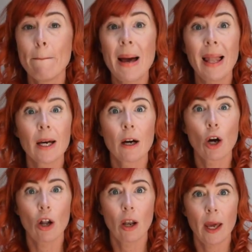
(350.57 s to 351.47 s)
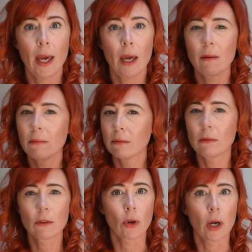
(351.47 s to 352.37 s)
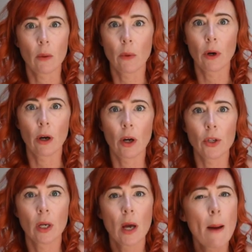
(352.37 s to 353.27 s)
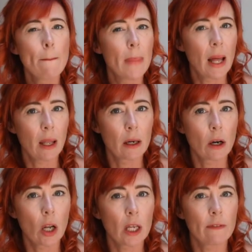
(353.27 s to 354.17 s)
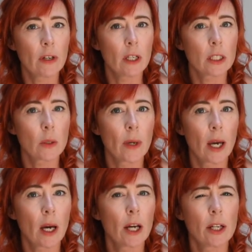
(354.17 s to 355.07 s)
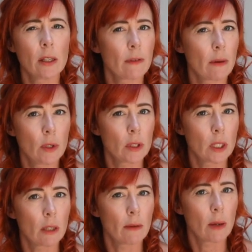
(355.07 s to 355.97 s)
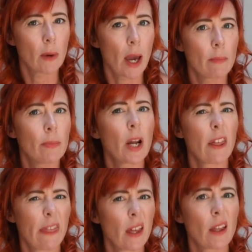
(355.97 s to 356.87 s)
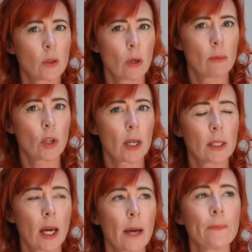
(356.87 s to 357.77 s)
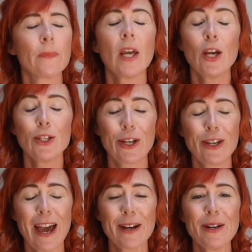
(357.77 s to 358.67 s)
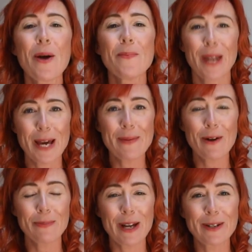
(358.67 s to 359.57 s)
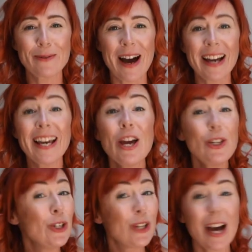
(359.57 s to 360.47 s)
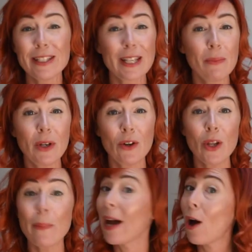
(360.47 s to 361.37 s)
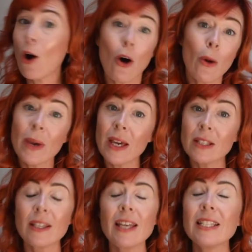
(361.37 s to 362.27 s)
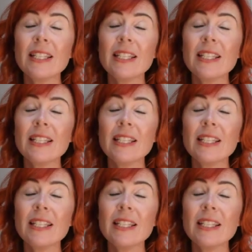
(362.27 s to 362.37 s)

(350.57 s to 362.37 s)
Melancholy. Great word. Melancholy feel to it. I don't know if I'm using it in the right way, but I think that's what I'm trying to say. So yeah, play about with black and white. You can send me colour by all means. There's